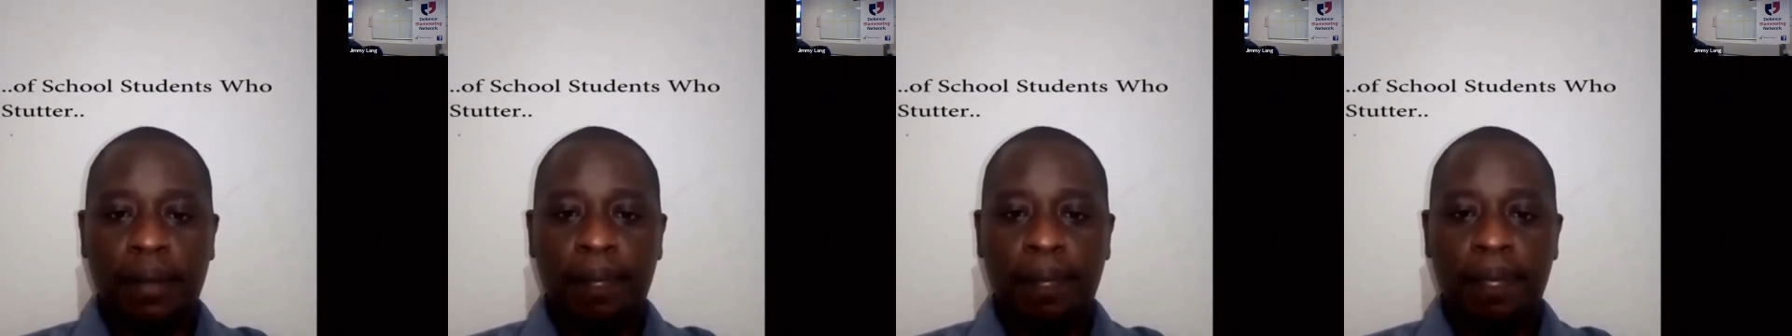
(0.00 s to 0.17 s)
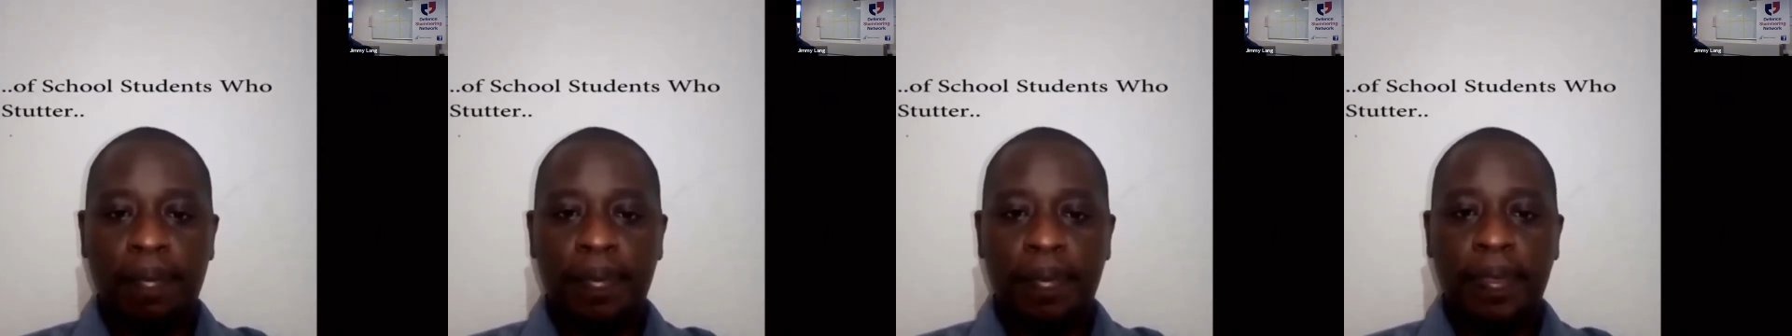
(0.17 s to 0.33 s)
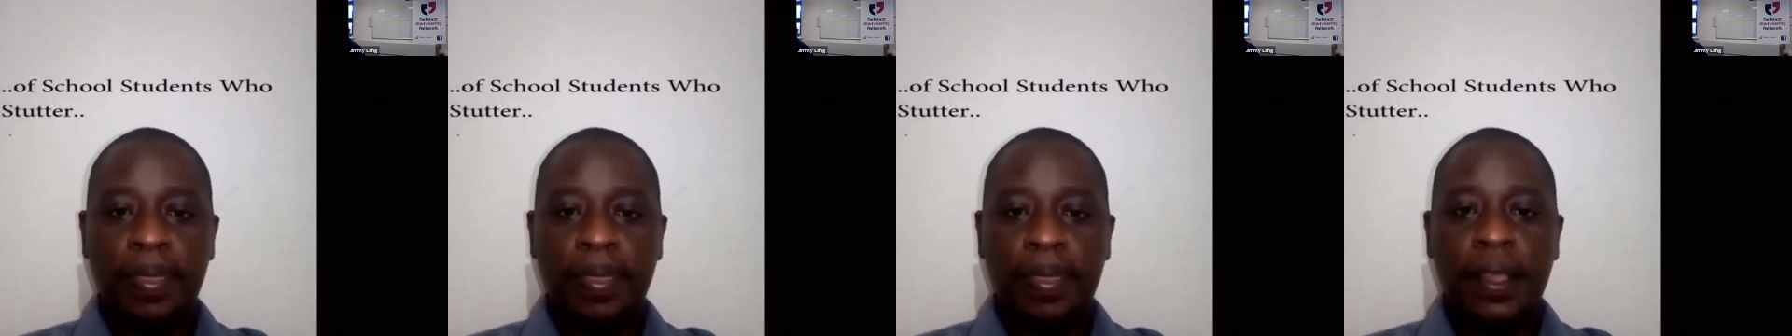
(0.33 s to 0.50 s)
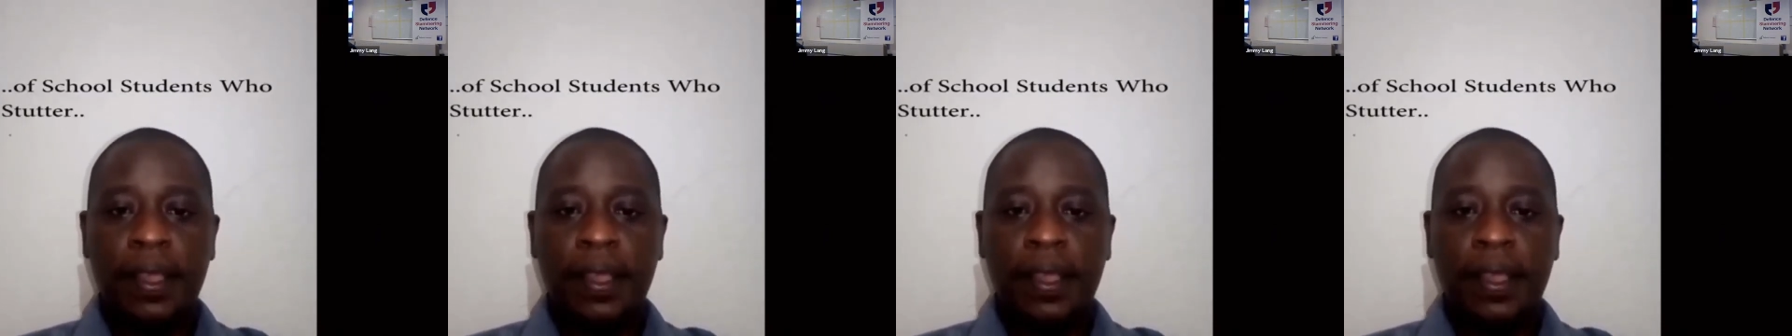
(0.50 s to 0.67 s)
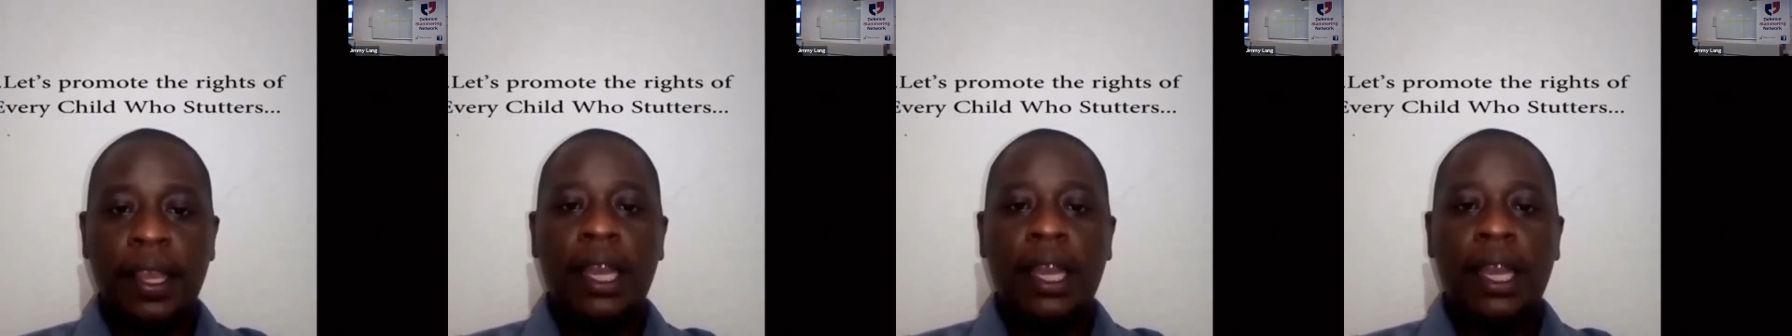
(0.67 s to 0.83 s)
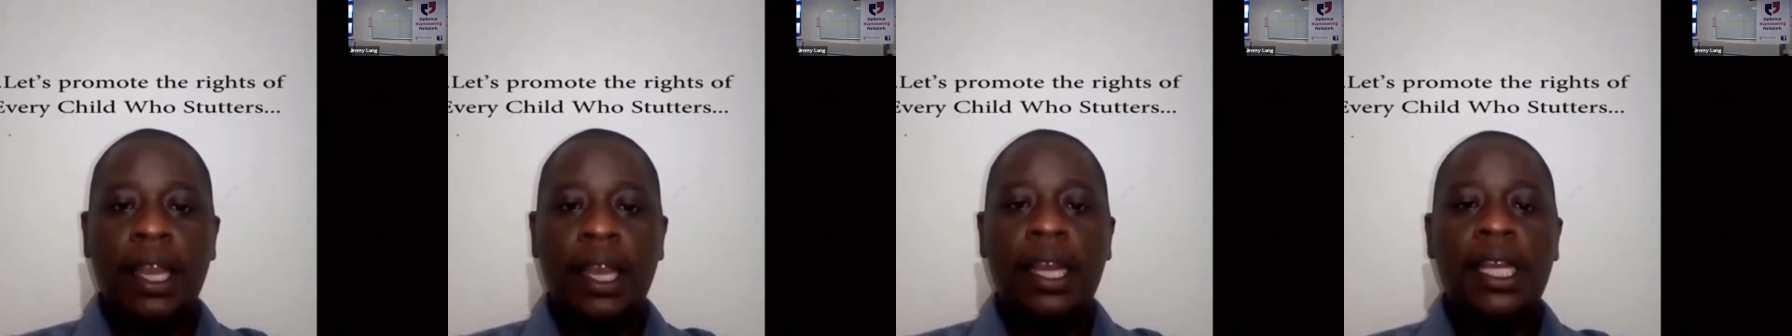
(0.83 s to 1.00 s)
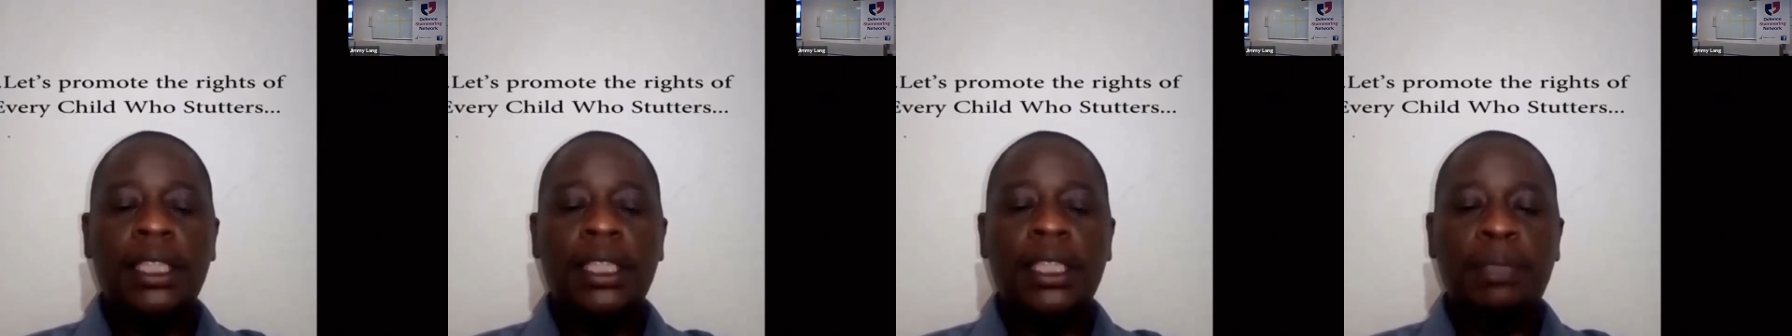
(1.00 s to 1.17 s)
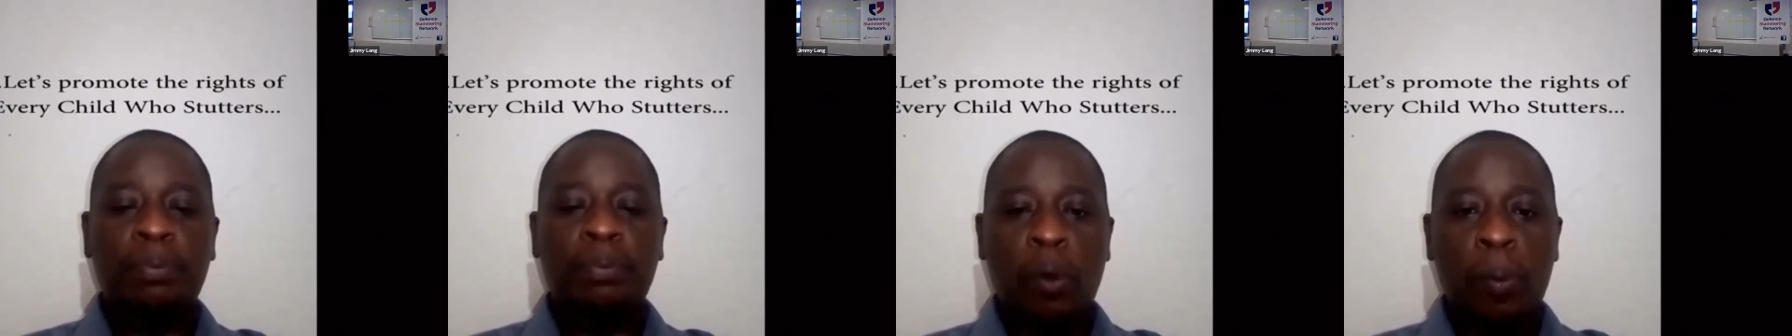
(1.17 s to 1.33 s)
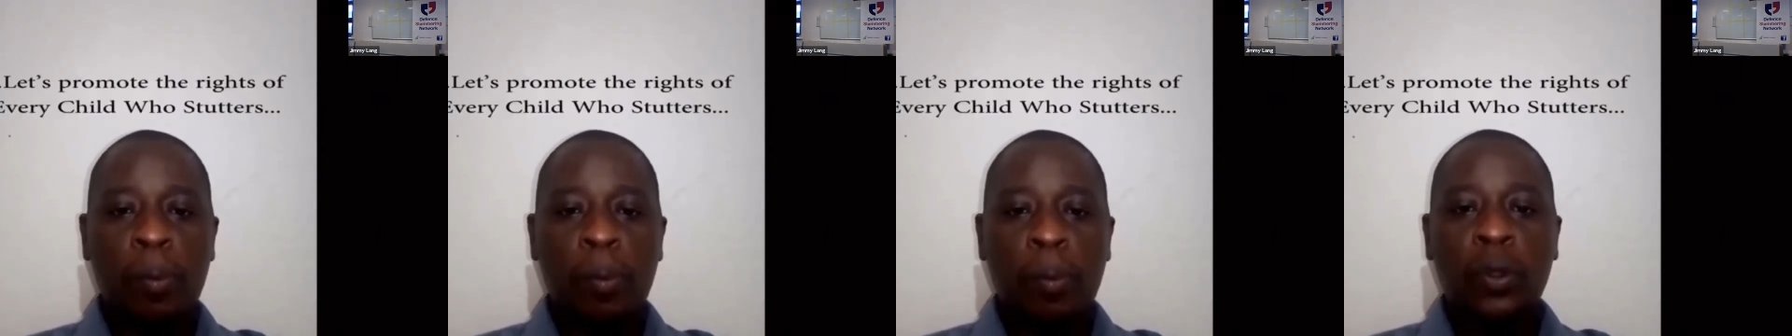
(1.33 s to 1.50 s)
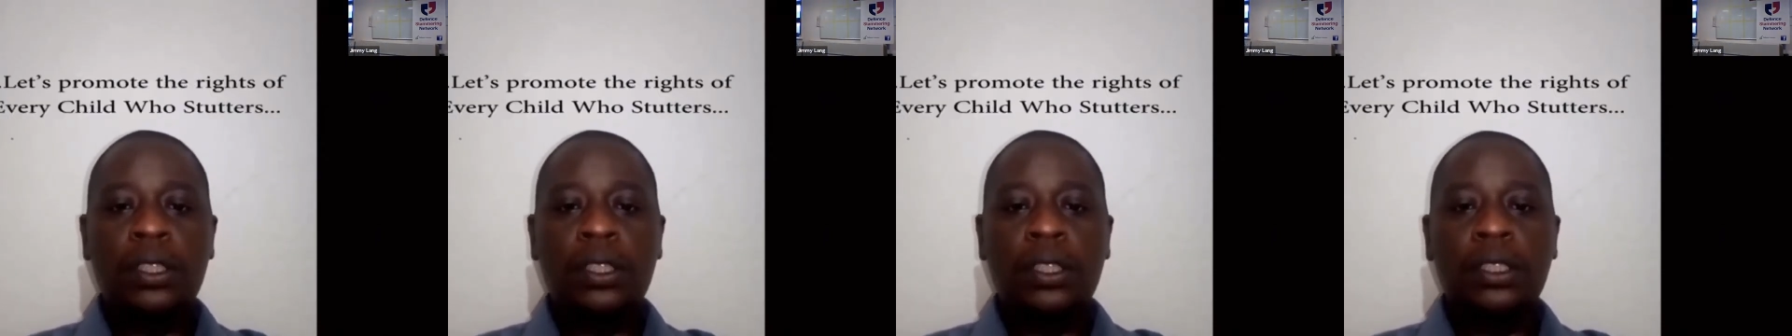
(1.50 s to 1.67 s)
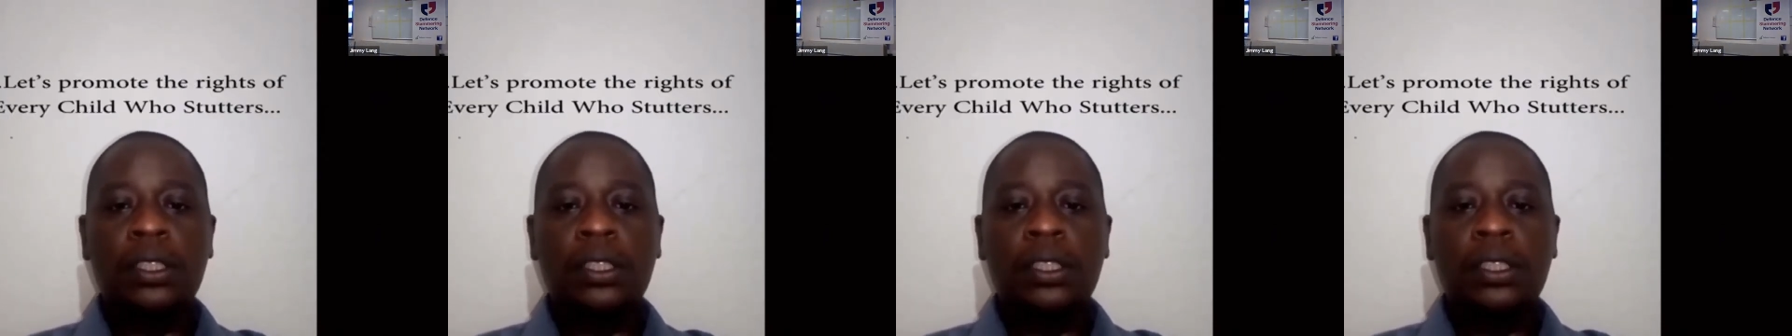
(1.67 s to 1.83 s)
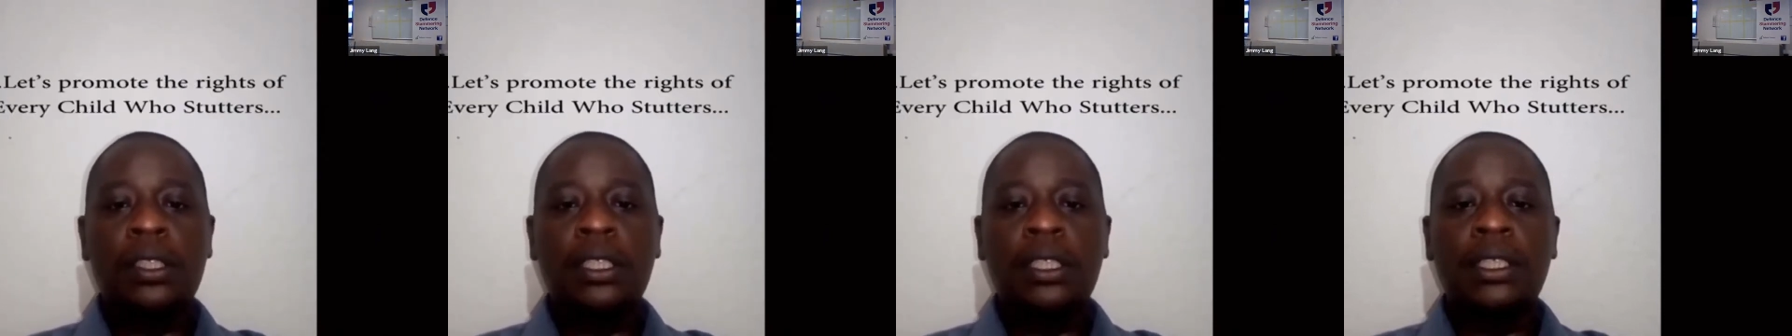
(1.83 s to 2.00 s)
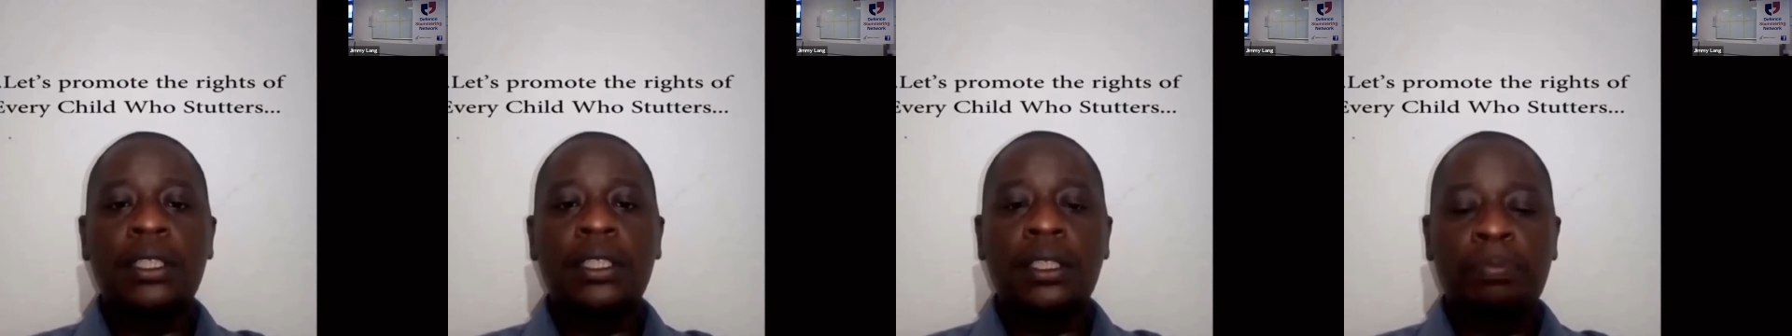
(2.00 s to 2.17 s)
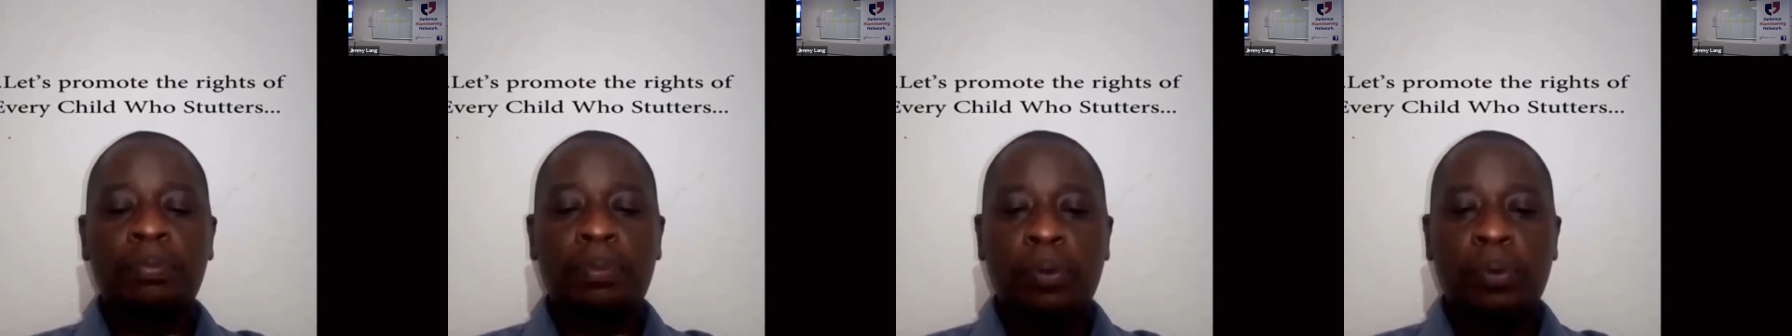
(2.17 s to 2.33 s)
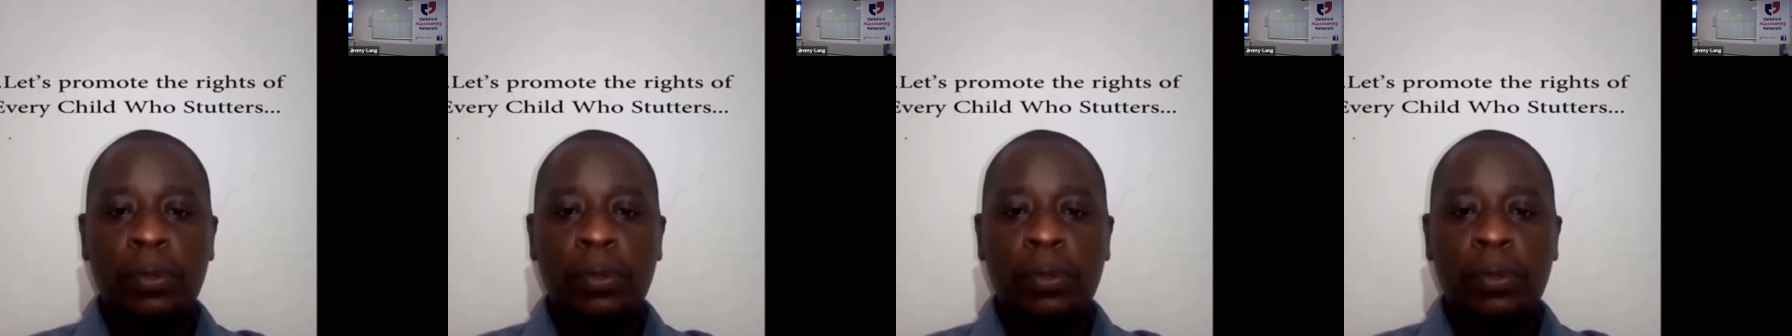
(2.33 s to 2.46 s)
of the school student who stutter.